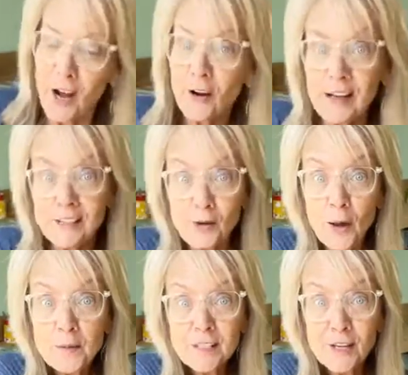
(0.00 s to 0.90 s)
All right, so
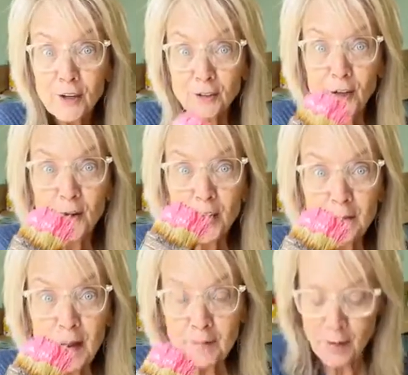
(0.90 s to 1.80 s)
I'm just gonna load
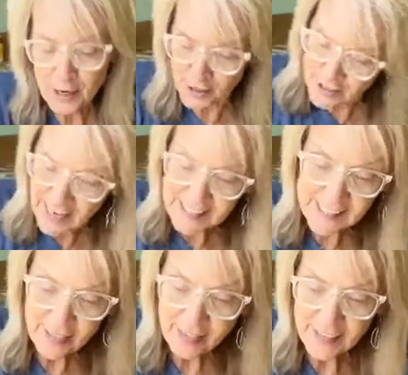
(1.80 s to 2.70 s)
up my brush
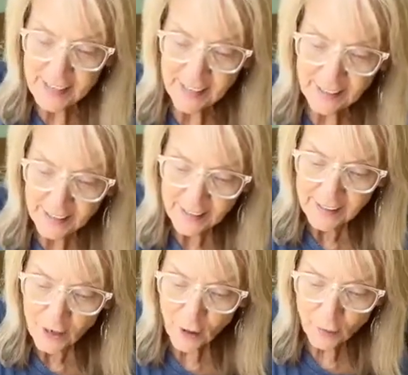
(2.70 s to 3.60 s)
nice and thick.
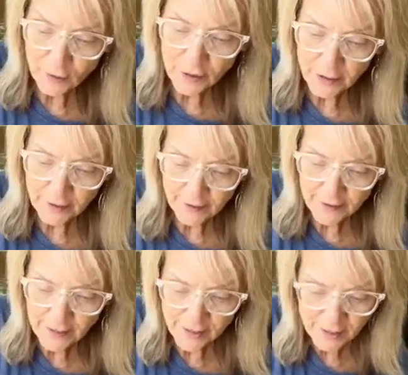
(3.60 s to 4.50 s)
Oh, look,
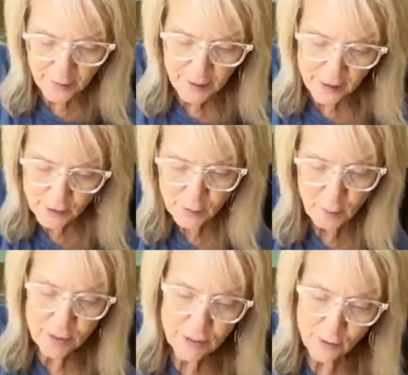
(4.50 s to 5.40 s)
there's some of those
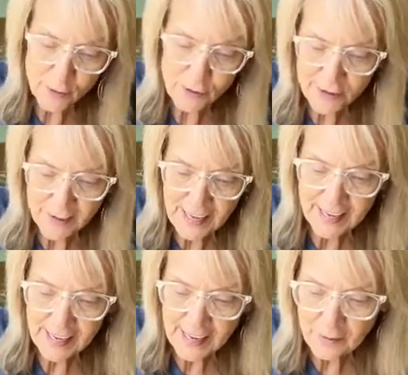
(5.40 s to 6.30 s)
bristles
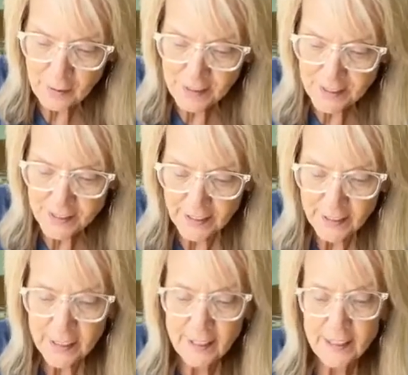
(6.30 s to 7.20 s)
that I was
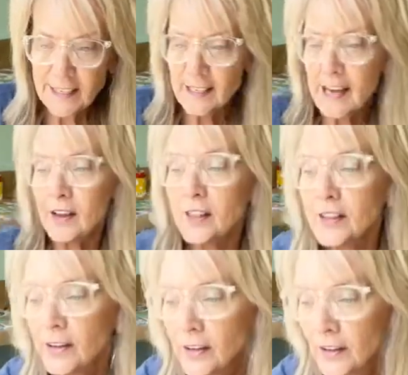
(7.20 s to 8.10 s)
getting out of
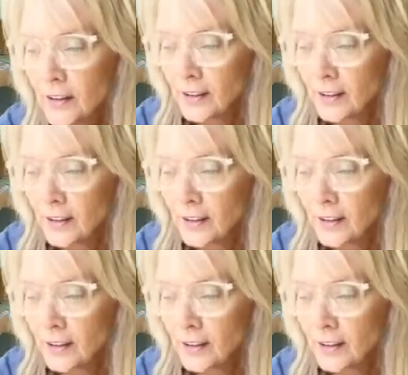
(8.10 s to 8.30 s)
there.